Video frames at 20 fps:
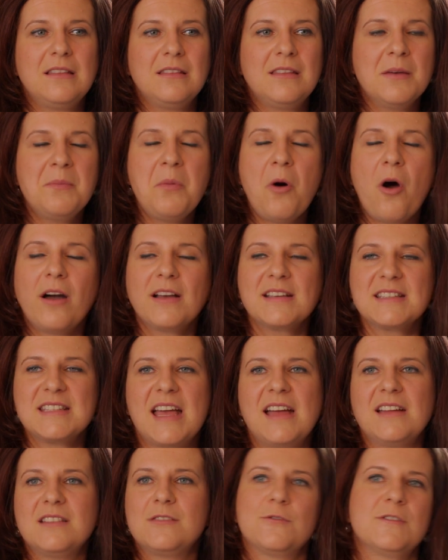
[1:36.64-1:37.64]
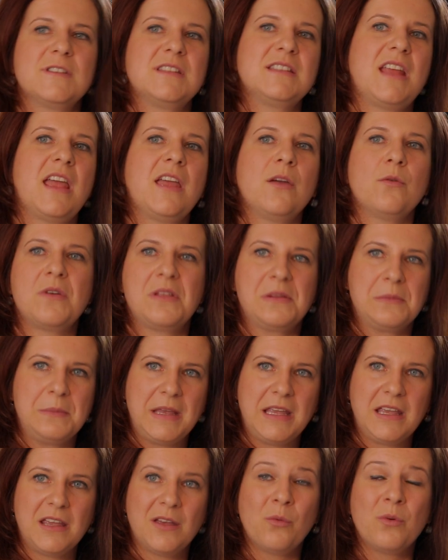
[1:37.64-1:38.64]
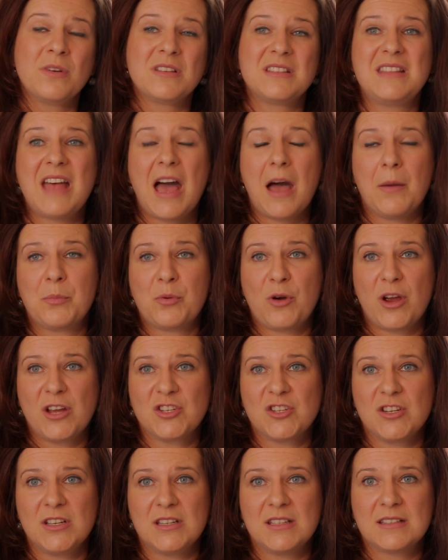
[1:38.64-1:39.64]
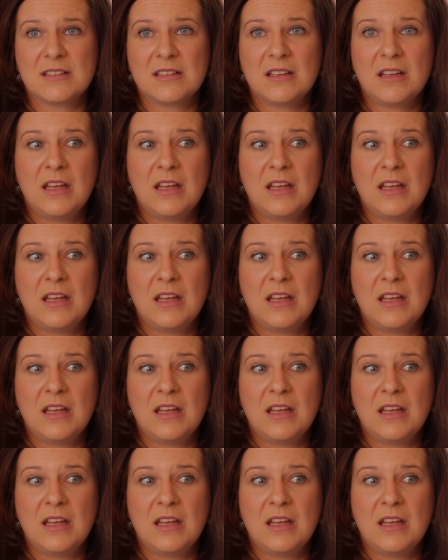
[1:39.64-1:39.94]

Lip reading: the box had to stay with me. It was that precious.